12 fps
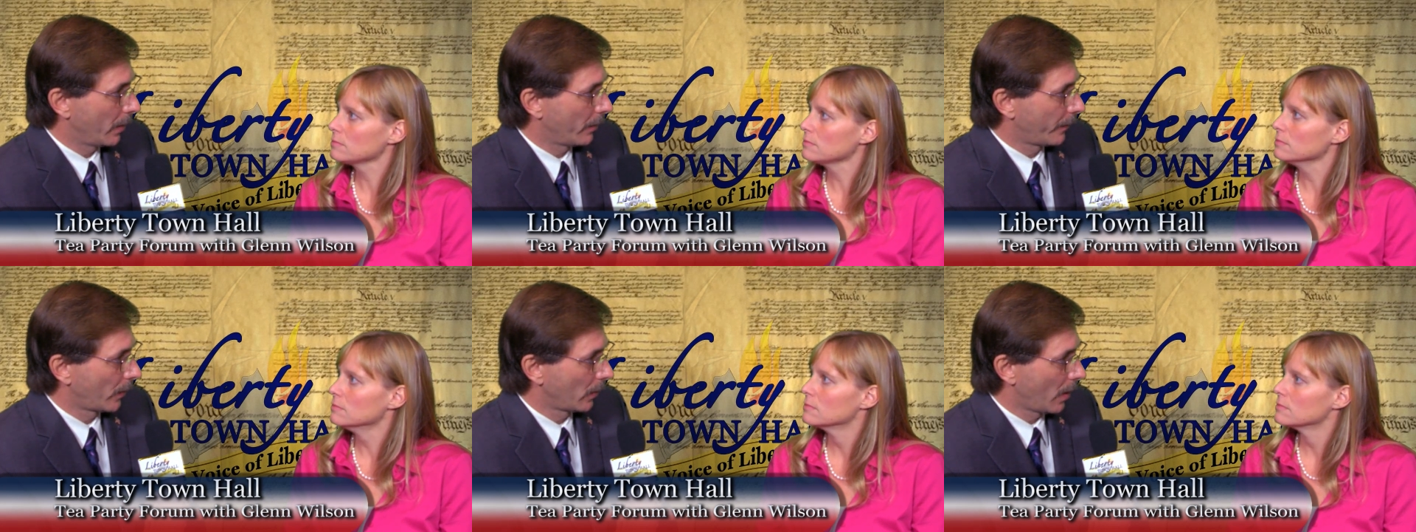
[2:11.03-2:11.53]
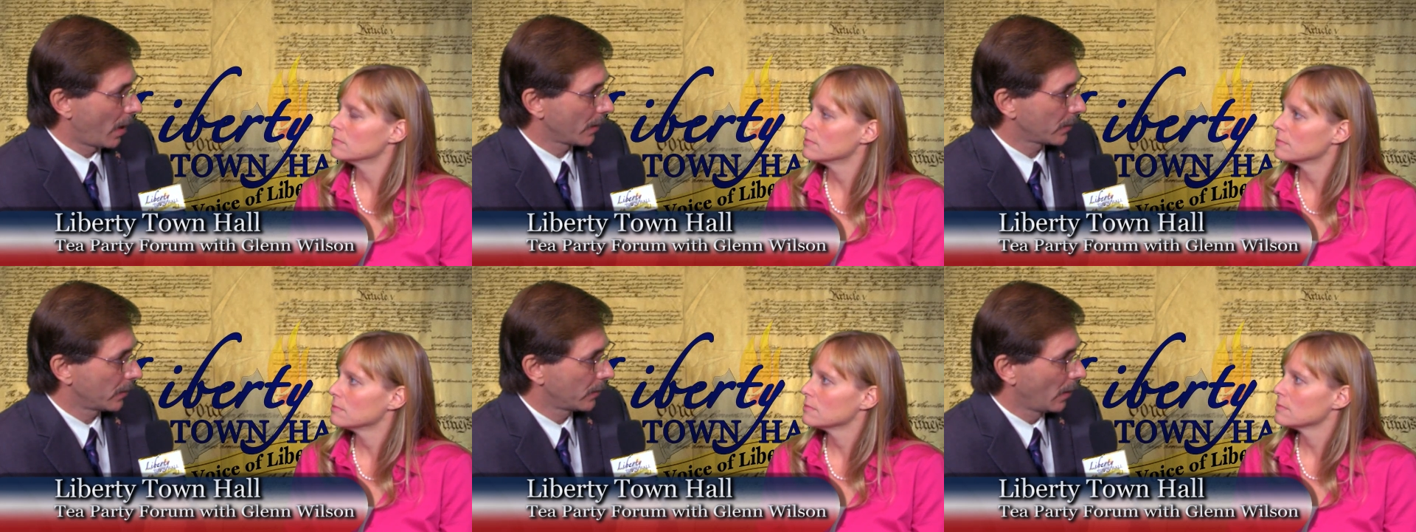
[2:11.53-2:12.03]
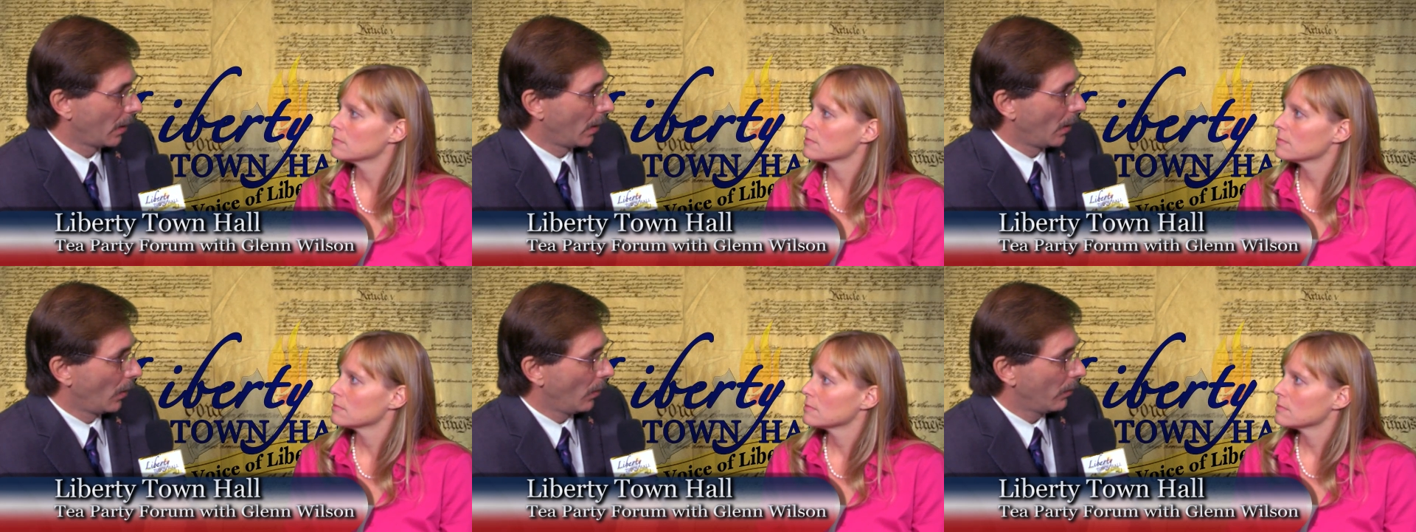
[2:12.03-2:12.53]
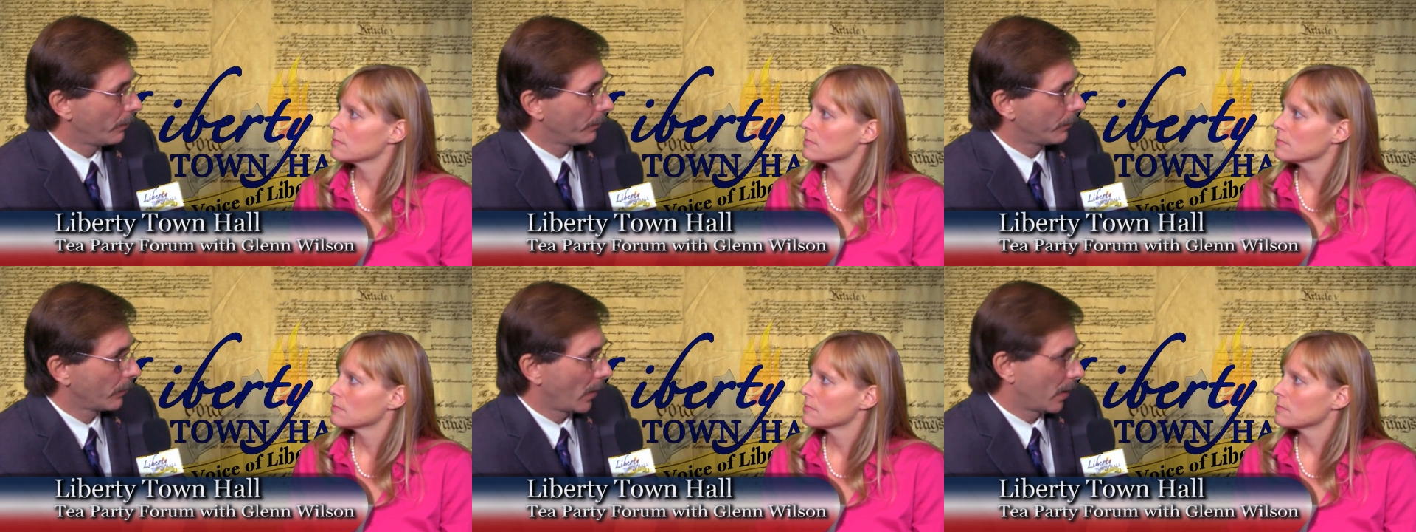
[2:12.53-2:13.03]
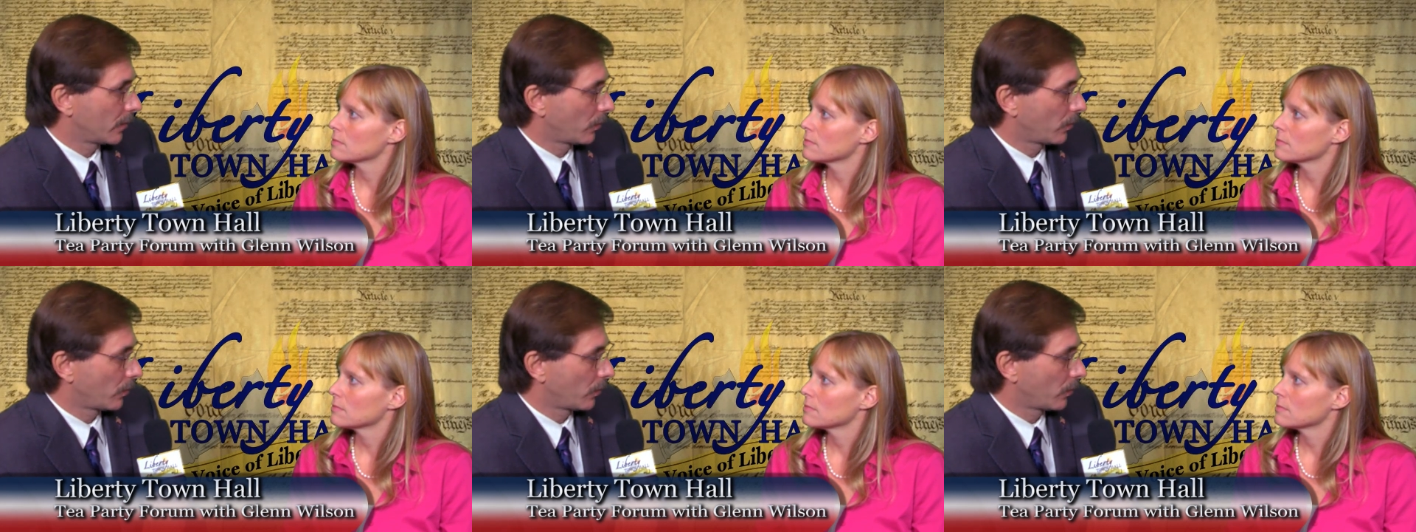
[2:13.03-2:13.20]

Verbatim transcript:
Speaker 1: them for losses, as